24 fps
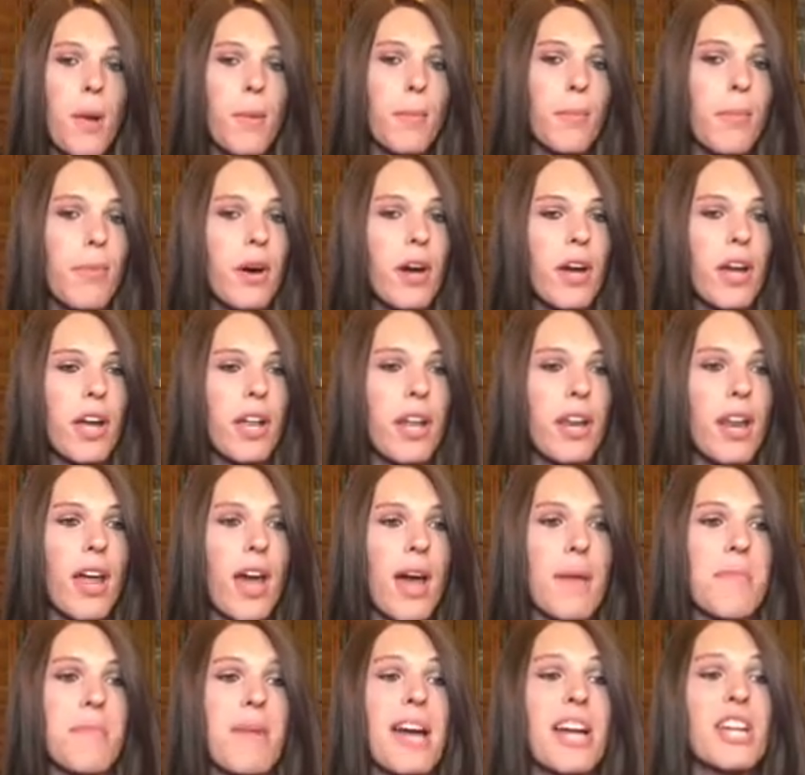But
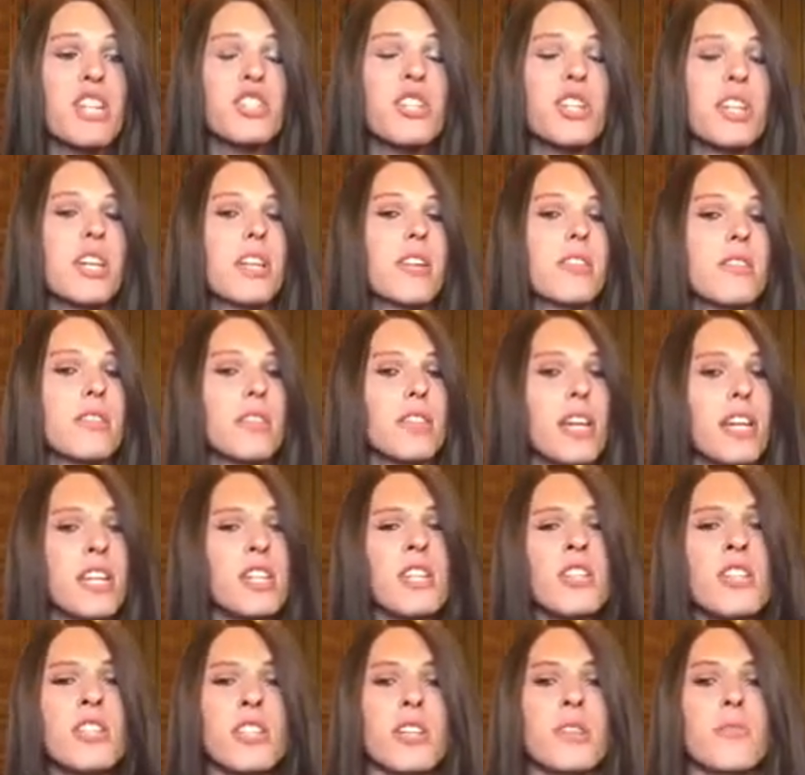I'm actually in a
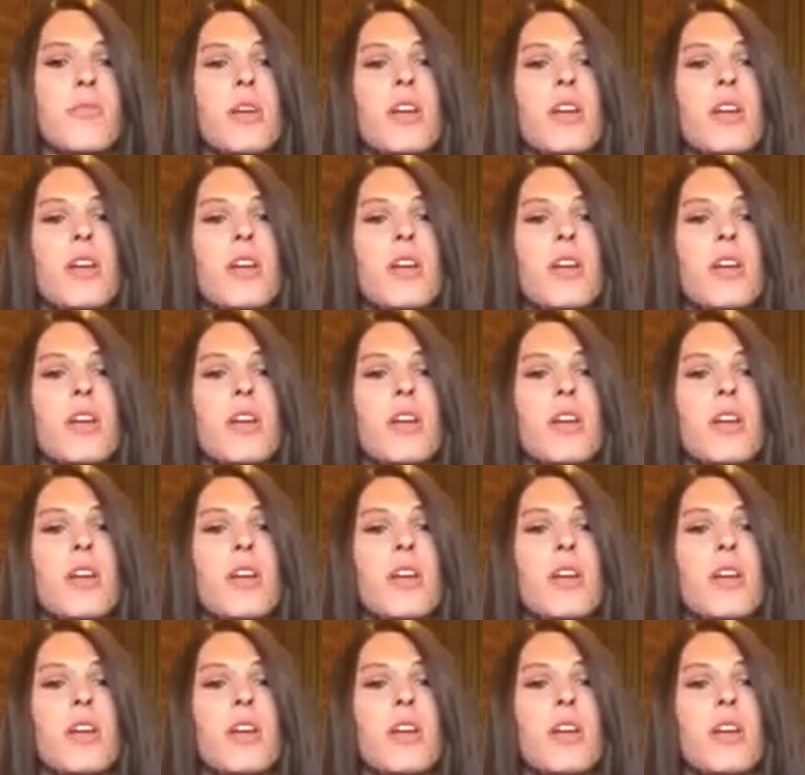relationship